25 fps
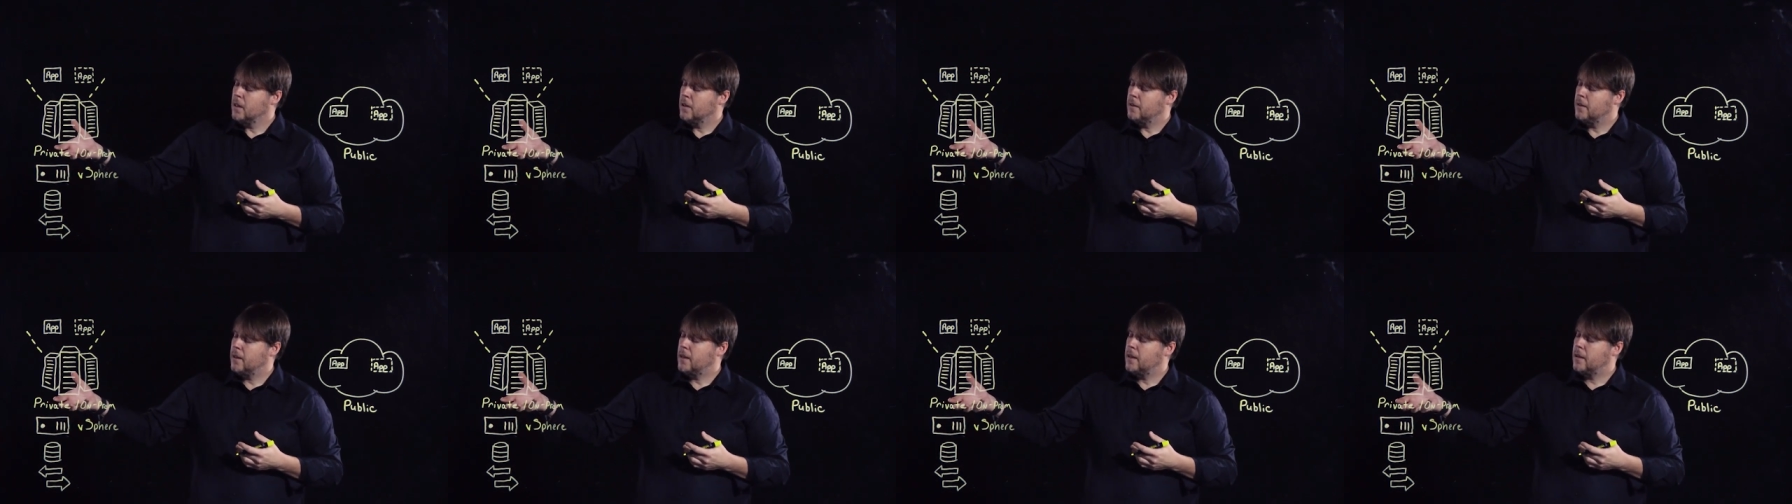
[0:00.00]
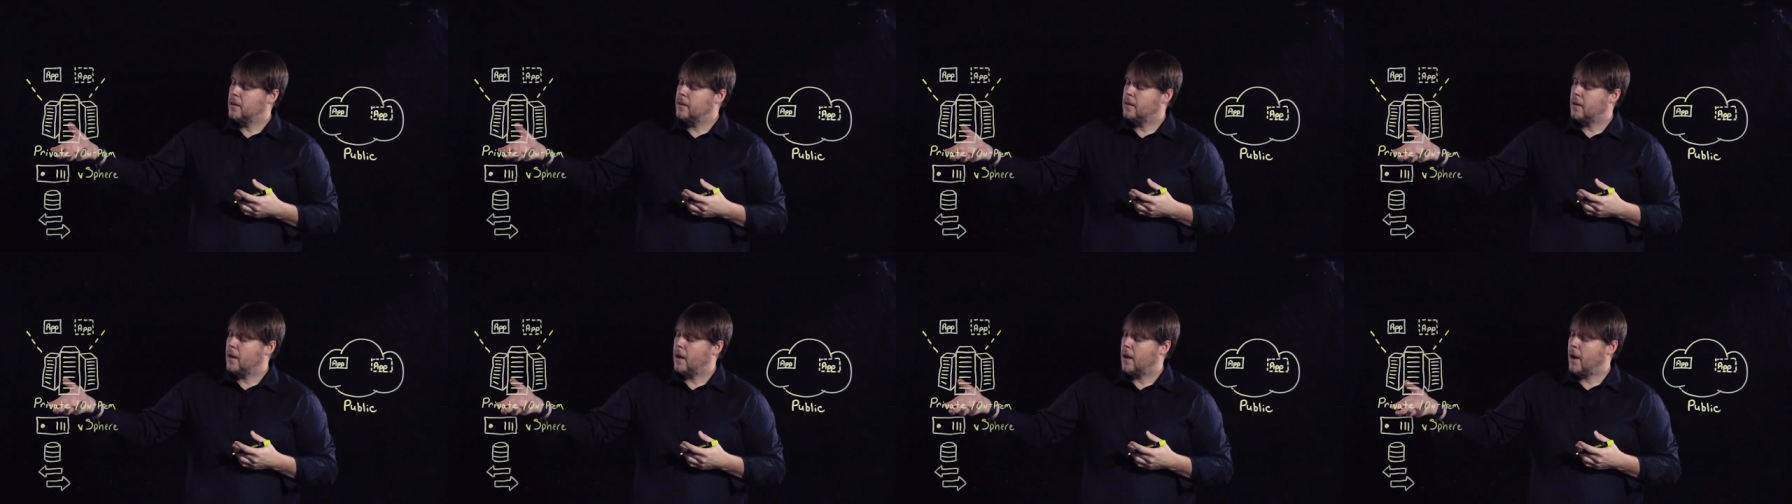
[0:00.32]

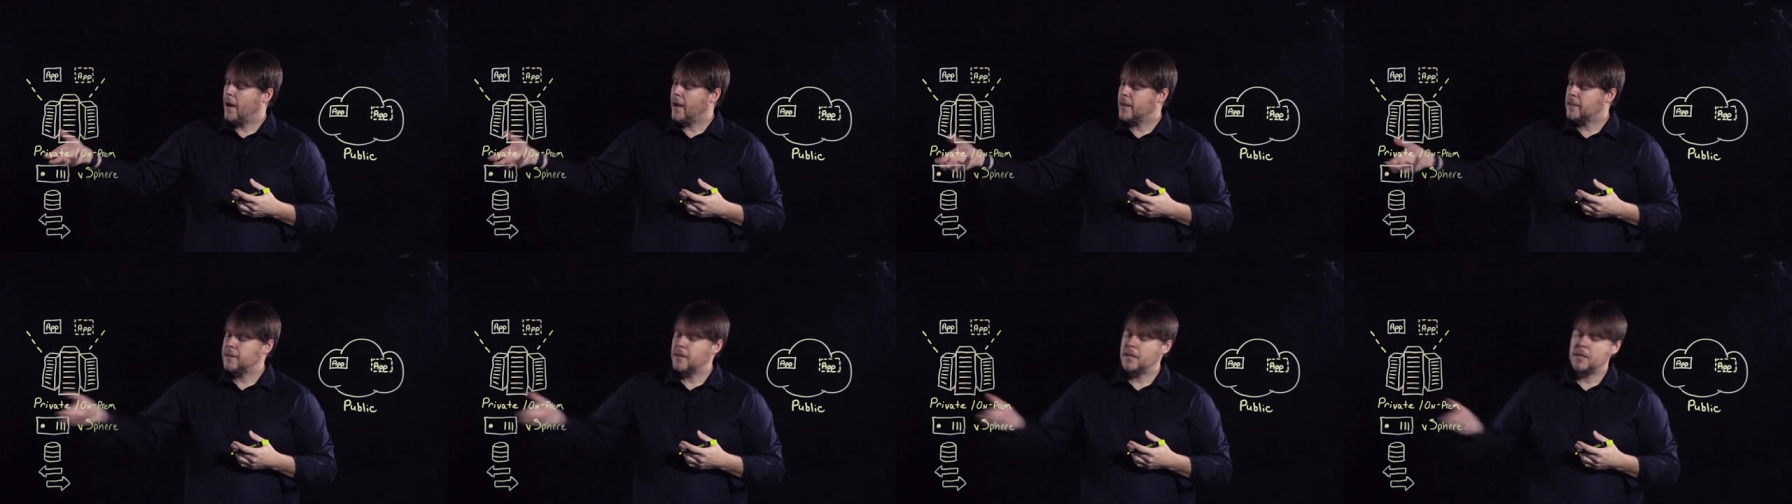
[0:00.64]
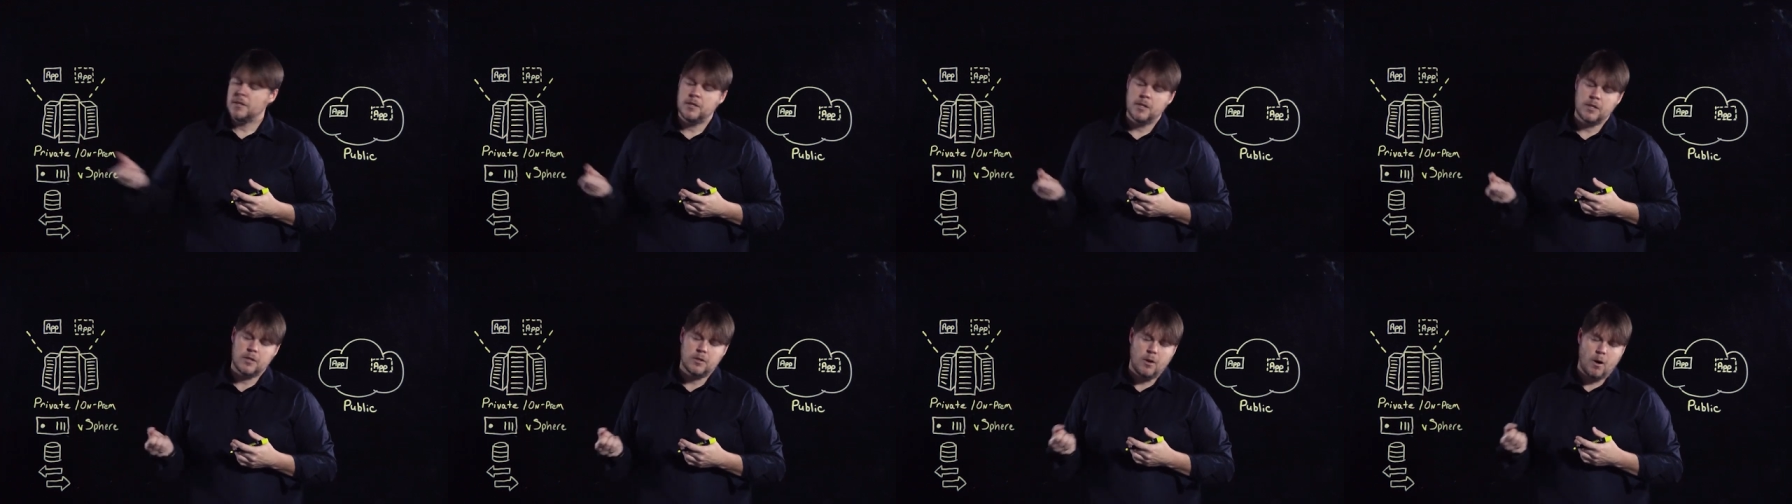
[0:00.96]
the
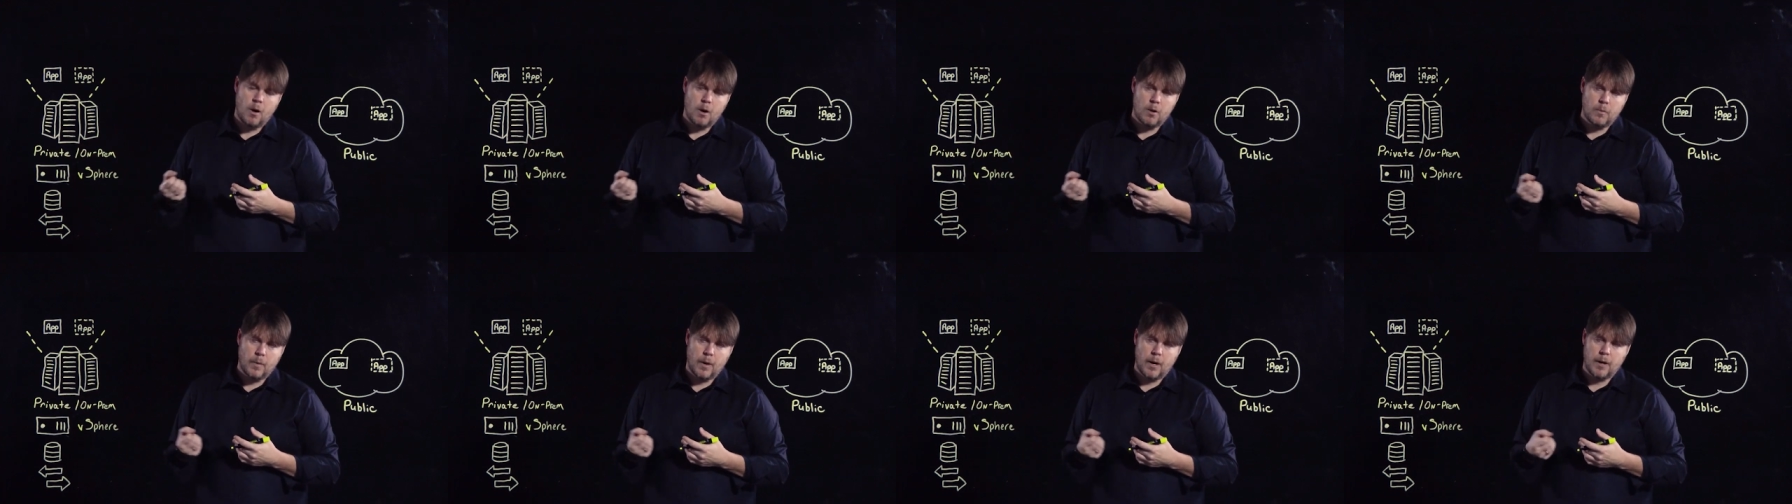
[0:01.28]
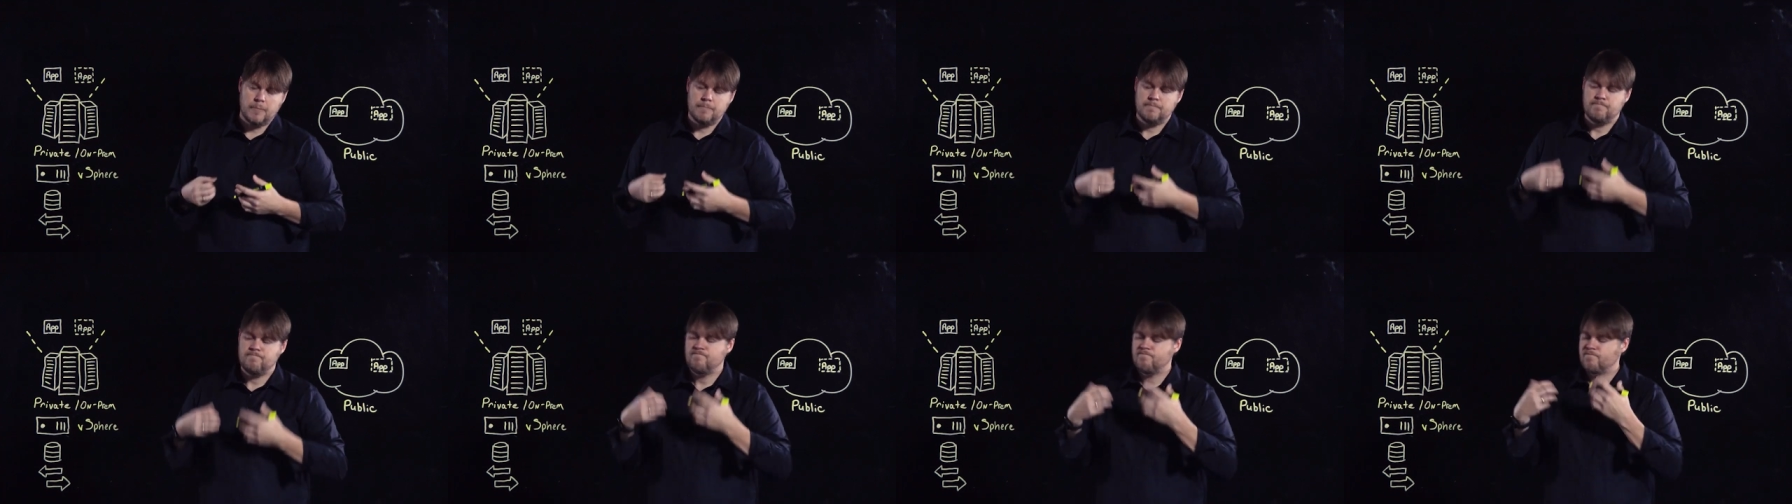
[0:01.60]
x86
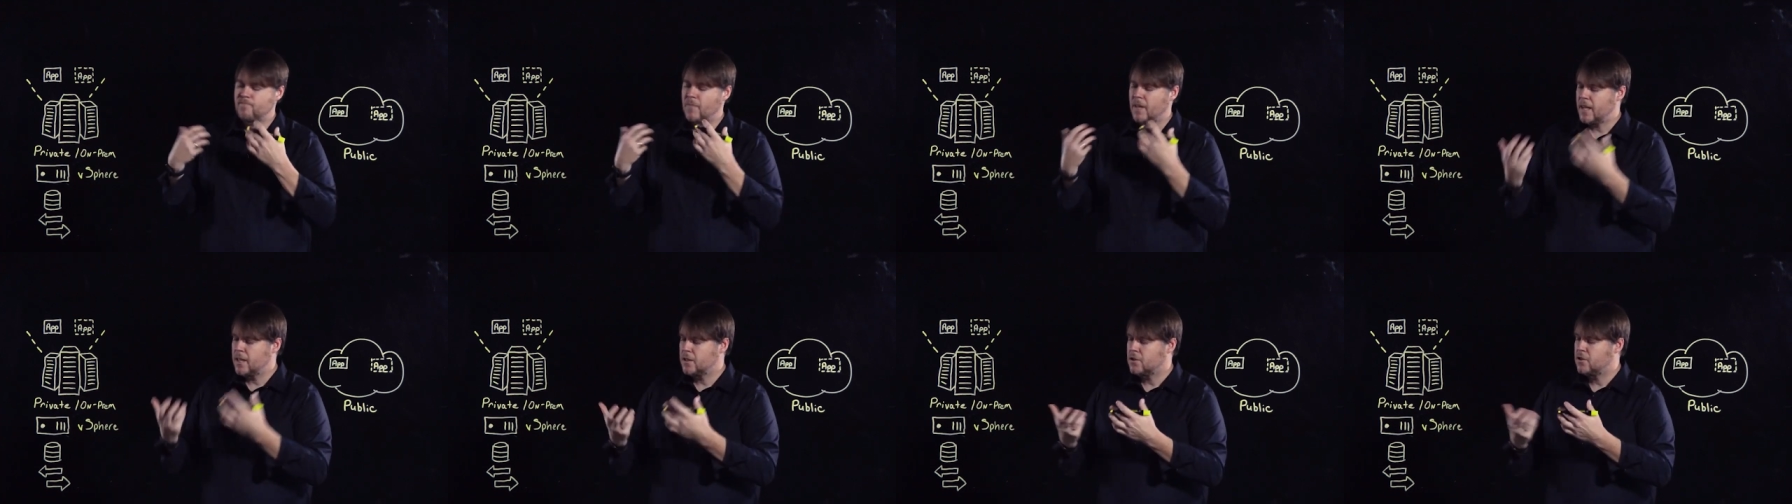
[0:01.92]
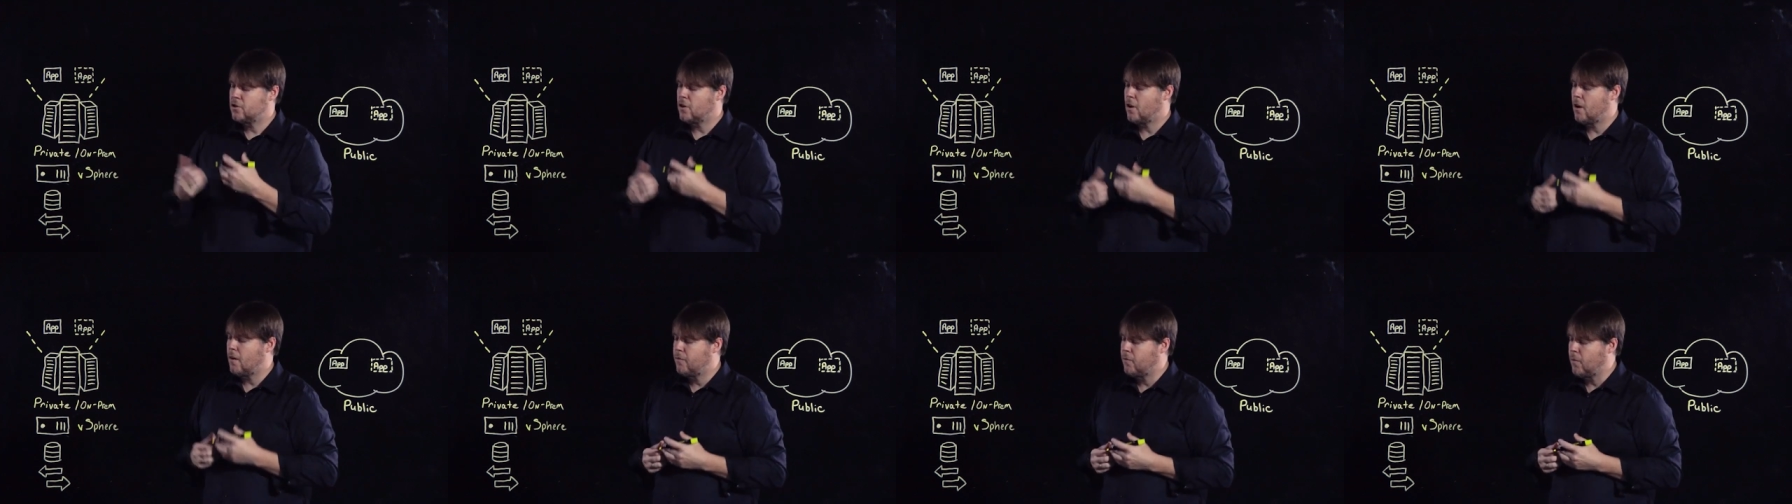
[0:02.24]
hardware in
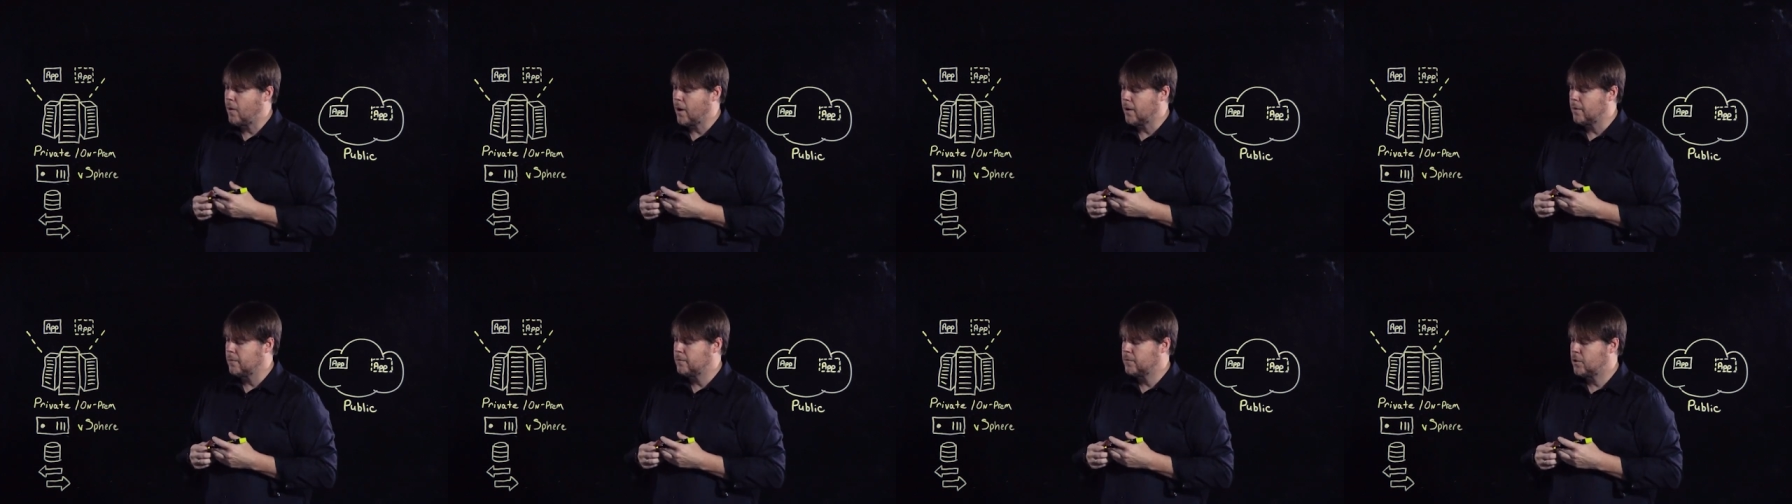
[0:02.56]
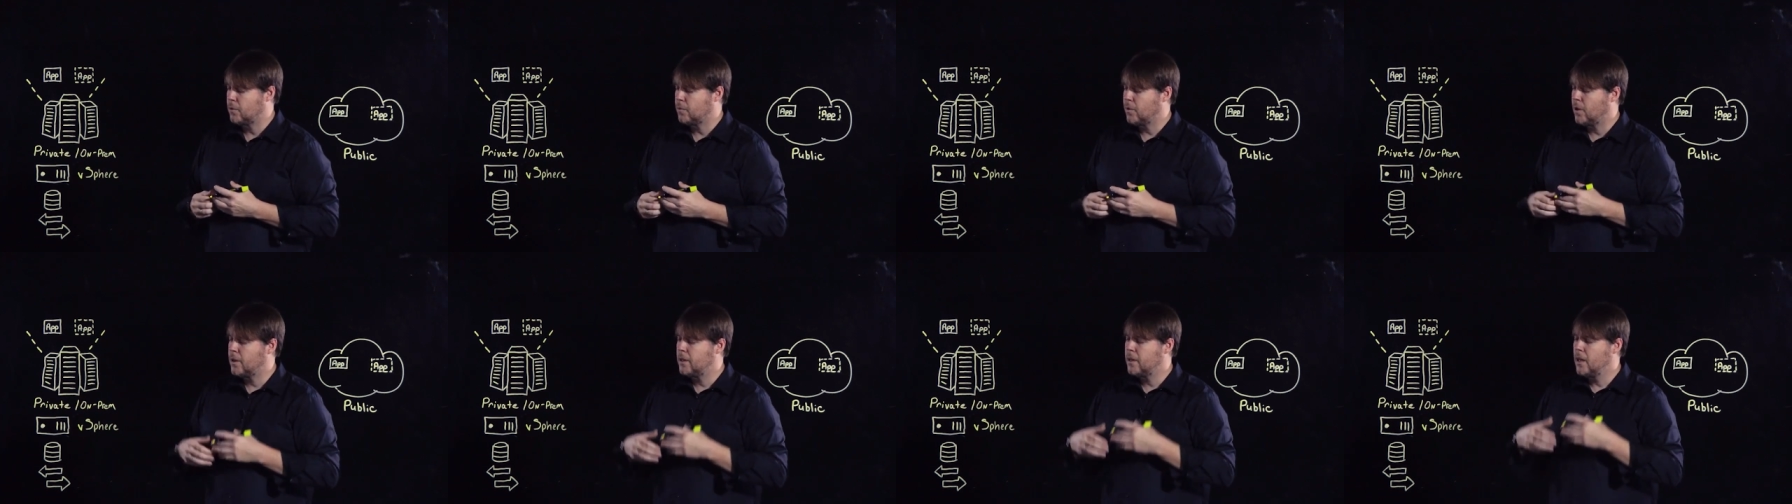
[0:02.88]
software
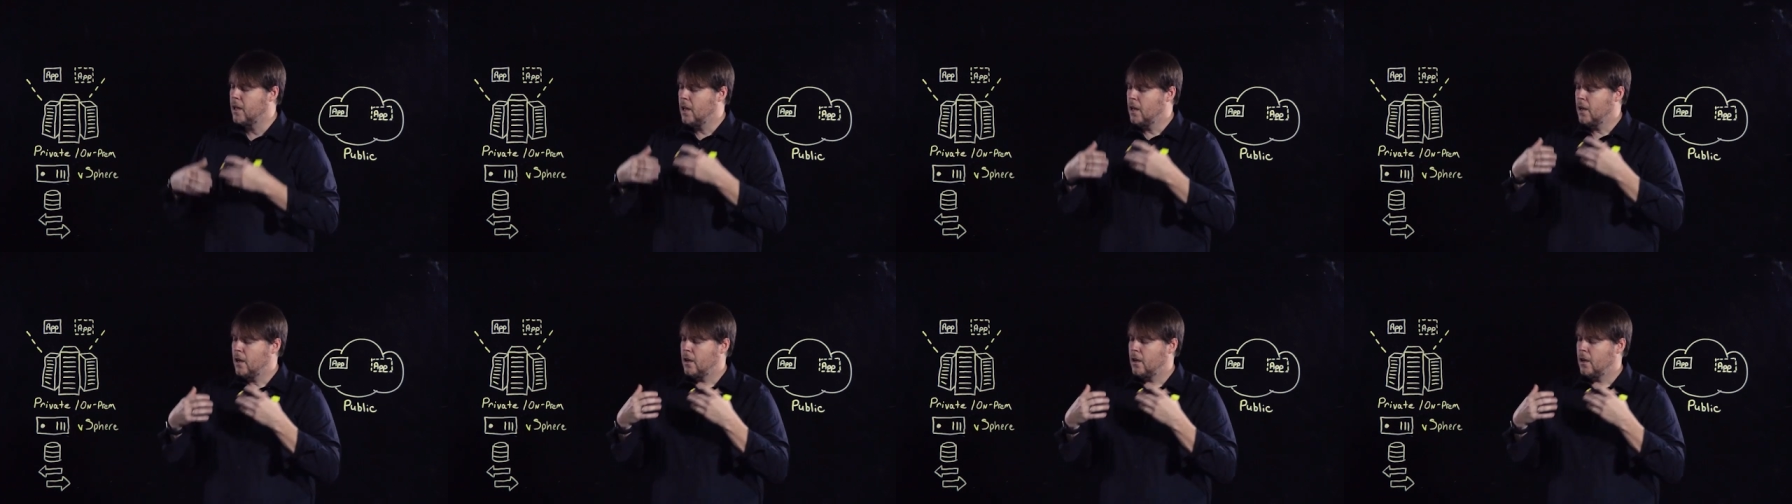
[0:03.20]
to run,